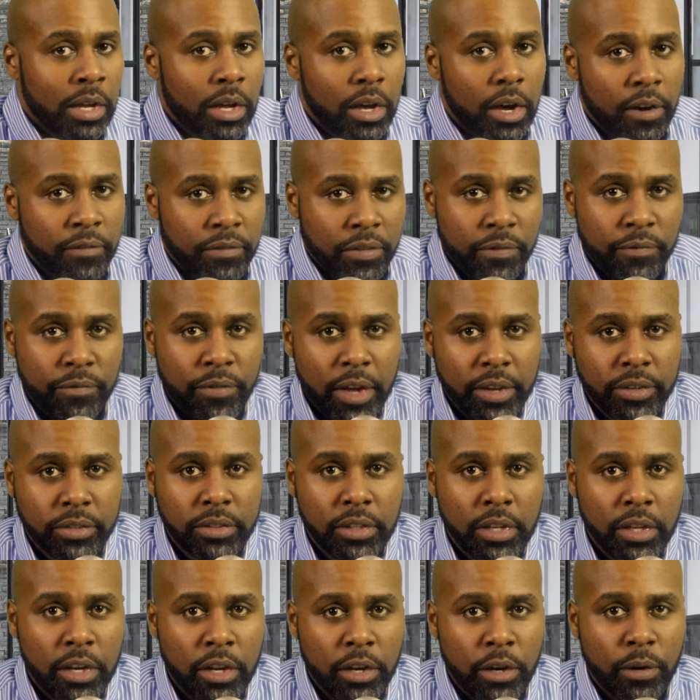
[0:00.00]
of
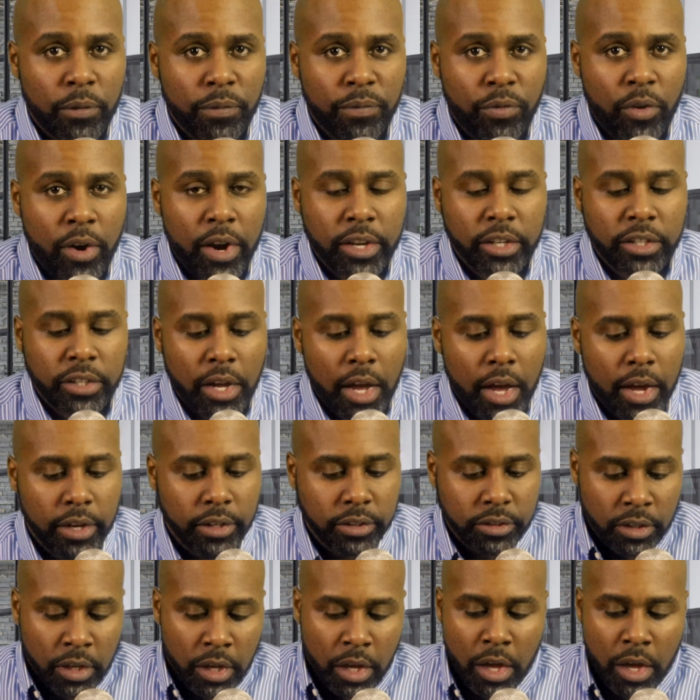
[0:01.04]
investing in a franchise.